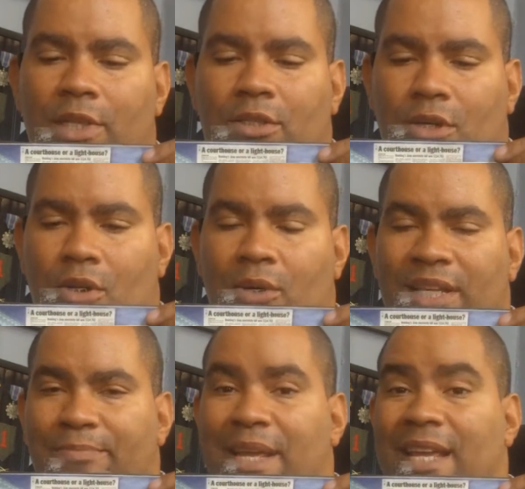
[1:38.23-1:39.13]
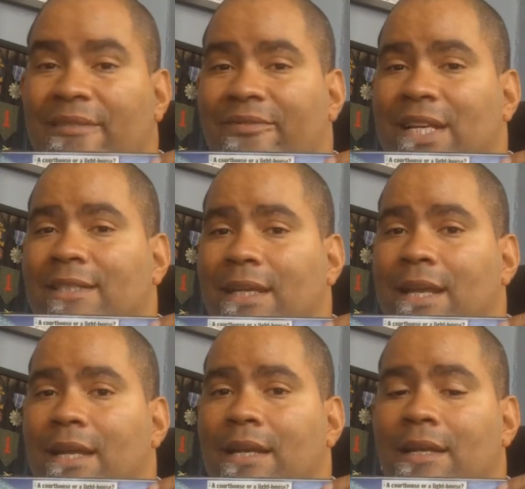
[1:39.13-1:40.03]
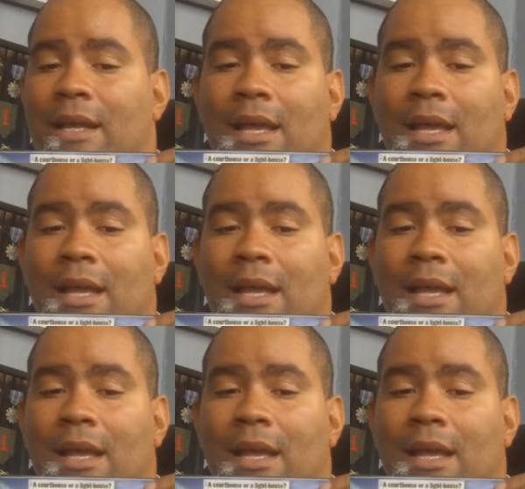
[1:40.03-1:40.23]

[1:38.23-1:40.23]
So it's being investigated.